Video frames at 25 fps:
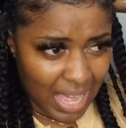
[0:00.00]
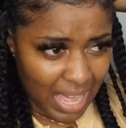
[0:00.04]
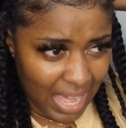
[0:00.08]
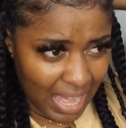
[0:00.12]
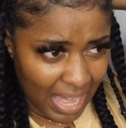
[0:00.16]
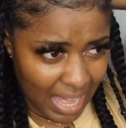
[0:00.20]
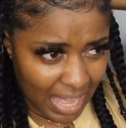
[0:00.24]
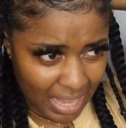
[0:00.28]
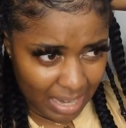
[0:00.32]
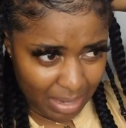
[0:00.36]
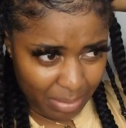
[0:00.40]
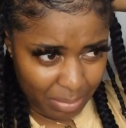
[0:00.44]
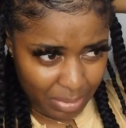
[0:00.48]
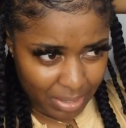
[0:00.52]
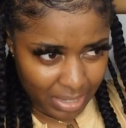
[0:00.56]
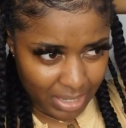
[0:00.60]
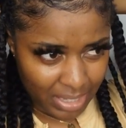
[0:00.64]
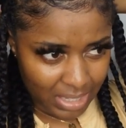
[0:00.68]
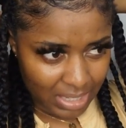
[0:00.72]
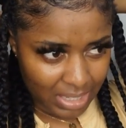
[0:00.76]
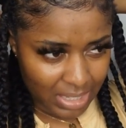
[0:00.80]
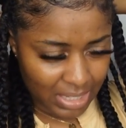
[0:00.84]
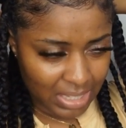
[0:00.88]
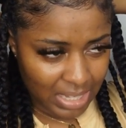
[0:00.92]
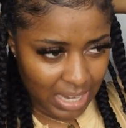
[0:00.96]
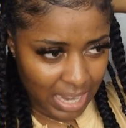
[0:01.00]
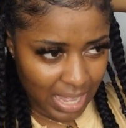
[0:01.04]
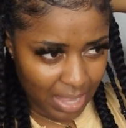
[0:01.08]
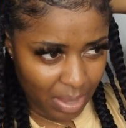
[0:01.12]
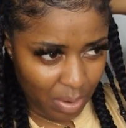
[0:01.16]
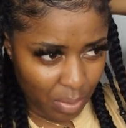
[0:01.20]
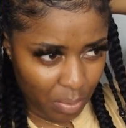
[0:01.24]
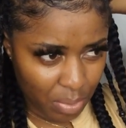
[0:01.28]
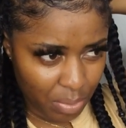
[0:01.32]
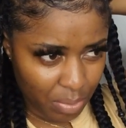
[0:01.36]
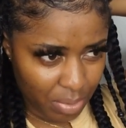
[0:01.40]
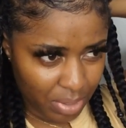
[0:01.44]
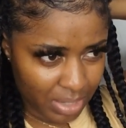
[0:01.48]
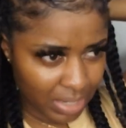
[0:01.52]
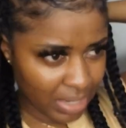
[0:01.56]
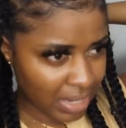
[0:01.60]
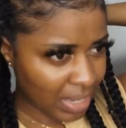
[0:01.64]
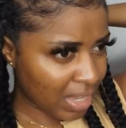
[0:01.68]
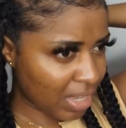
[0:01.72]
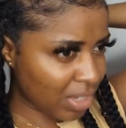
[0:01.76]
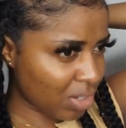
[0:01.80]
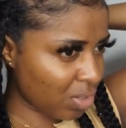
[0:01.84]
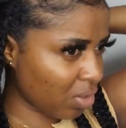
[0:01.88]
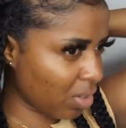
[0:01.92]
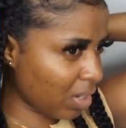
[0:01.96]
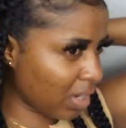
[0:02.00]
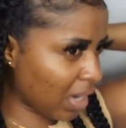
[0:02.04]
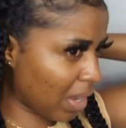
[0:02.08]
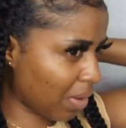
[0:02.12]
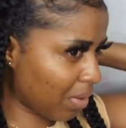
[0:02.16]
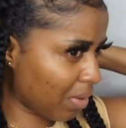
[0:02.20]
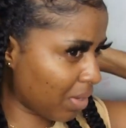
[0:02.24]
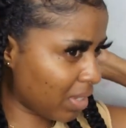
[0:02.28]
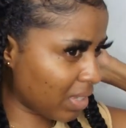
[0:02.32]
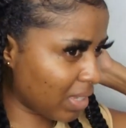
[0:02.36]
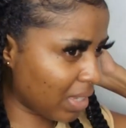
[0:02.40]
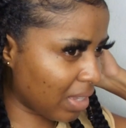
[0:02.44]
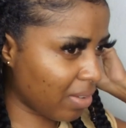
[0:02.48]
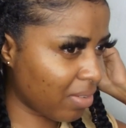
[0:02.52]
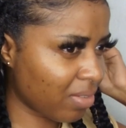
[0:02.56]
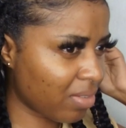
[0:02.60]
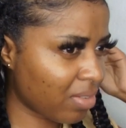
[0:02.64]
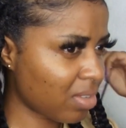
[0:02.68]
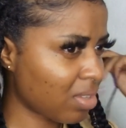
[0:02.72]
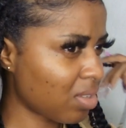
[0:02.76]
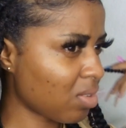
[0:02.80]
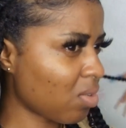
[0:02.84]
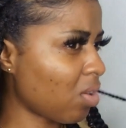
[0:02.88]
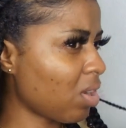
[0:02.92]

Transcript: And because it's like we were there enjoying ourselves.